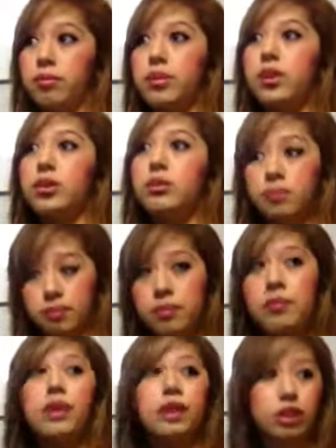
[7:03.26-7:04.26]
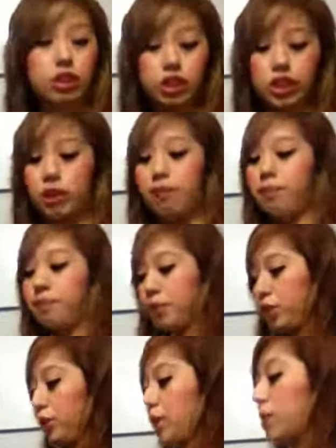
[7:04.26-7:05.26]
2? Good job.
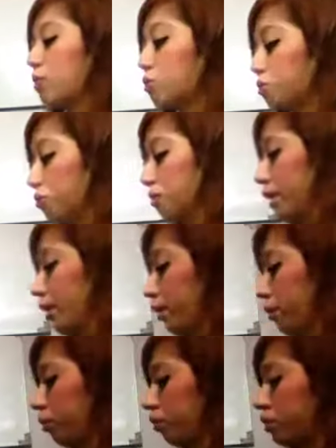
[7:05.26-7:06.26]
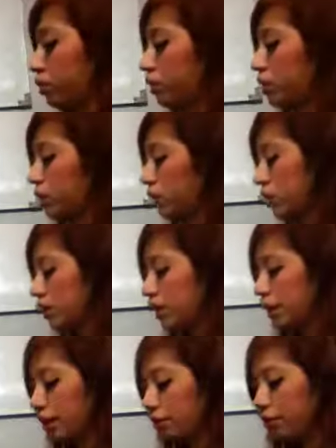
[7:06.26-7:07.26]
You need 2 variables.
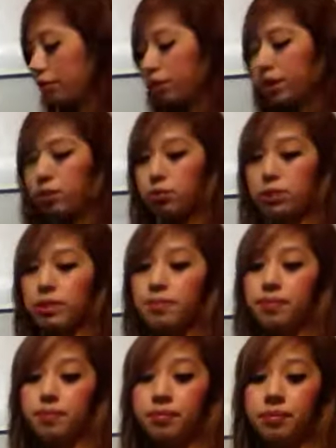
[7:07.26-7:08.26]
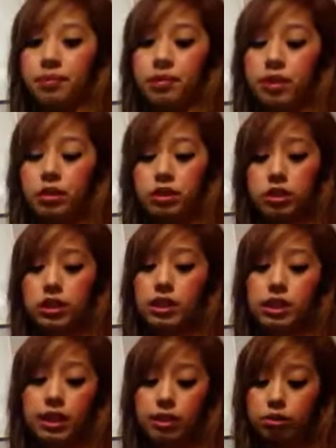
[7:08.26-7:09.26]
Now for this one, there's
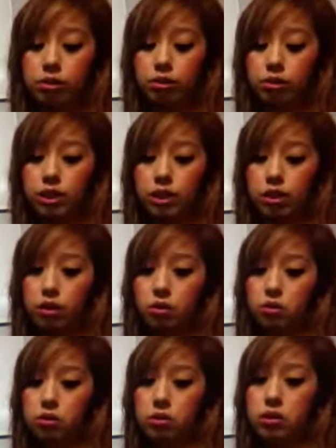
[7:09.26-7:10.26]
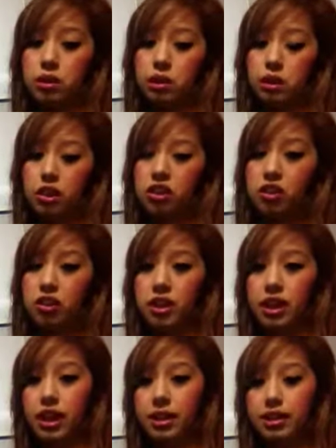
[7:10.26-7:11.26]
nothing else you can use other
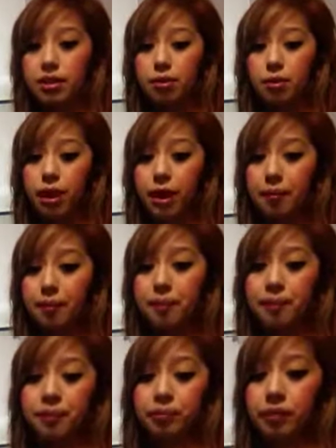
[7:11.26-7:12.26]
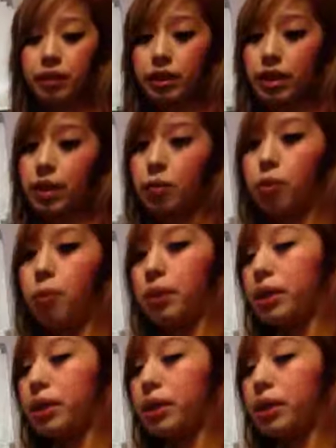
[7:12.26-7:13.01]
than X and Y that it won't be